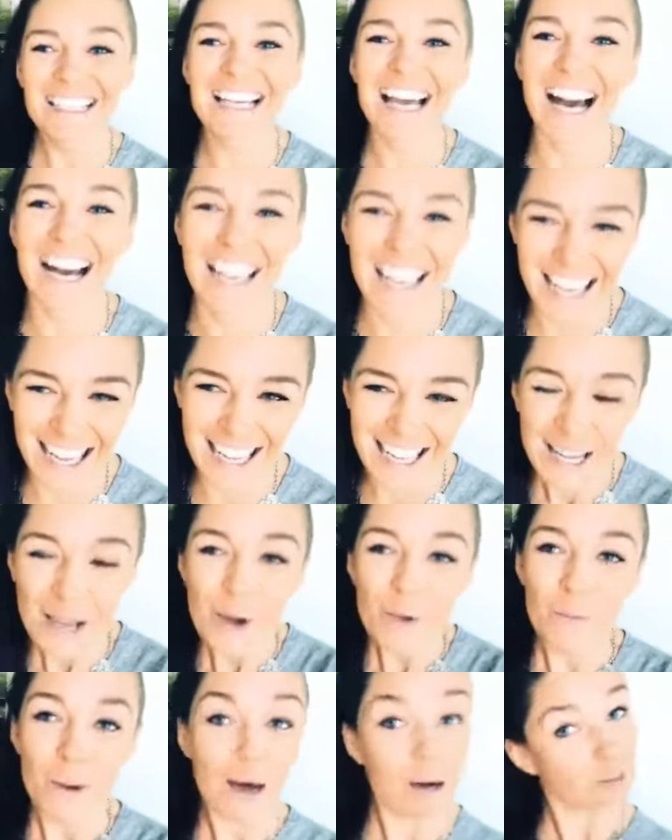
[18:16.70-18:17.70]
yeah.
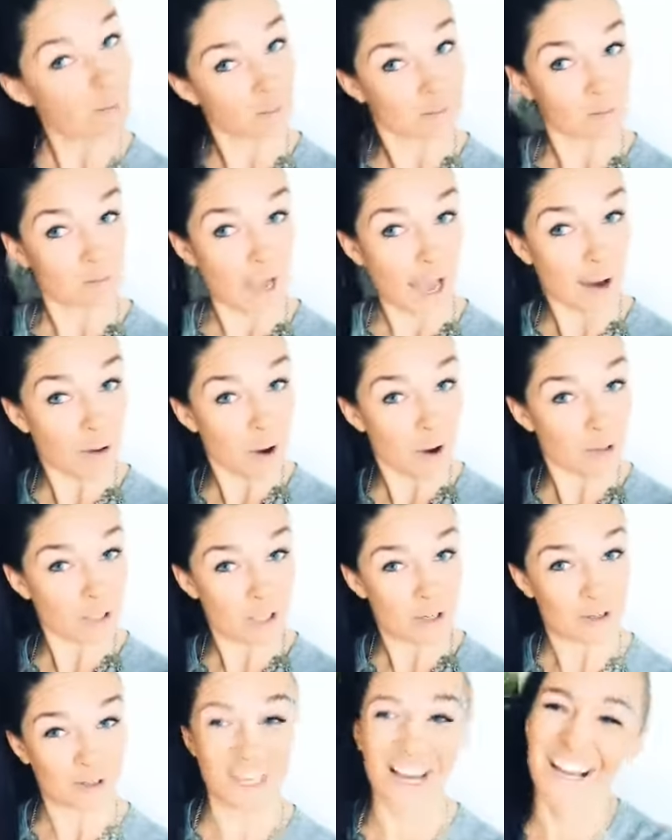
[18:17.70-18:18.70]
Well, how old are
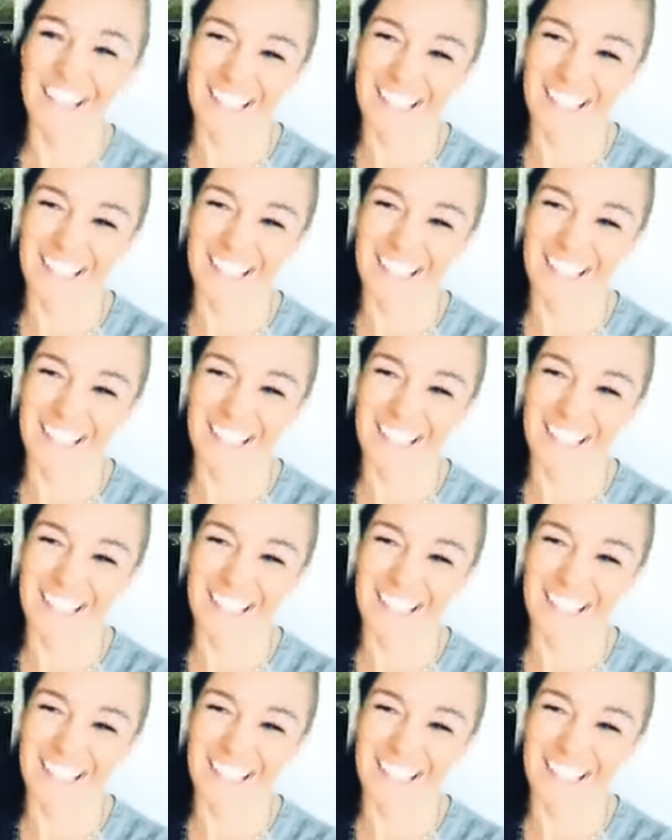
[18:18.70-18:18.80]
you?